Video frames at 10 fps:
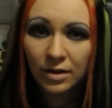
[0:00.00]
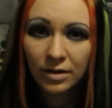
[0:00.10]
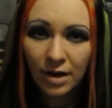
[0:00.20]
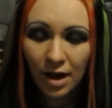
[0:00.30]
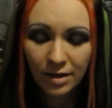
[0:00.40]

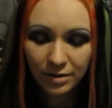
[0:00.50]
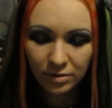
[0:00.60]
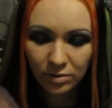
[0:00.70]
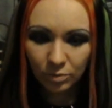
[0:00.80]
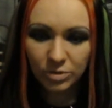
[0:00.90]
not
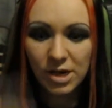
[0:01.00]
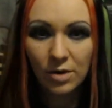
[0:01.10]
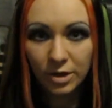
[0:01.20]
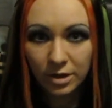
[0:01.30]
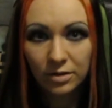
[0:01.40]
what's
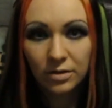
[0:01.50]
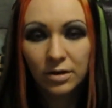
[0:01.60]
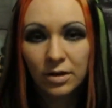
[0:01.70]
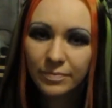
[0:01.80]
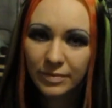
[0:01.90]
out here.
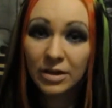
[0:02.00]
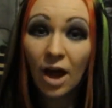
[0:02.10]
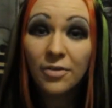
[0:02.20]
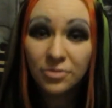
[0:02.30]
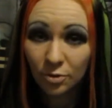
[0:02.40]

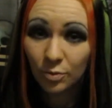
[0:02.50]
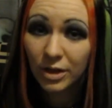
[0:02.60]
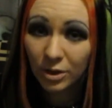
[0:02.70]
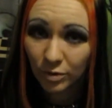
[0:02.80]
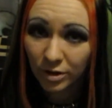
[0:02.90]
Goths are
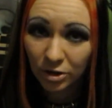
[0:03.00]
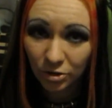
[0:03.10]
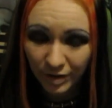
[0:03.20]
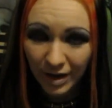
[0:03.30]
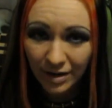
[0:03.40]
really, really
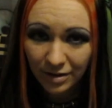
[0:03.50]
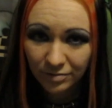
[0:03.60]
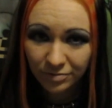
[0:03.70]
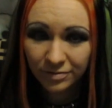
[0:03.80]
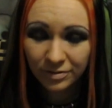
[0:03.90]

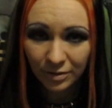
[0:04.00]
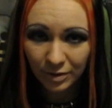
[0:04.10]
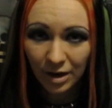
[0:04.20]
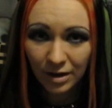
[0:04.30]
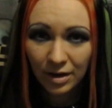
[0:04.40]
creative,
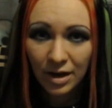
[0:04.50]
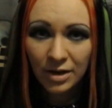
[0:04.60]
okay?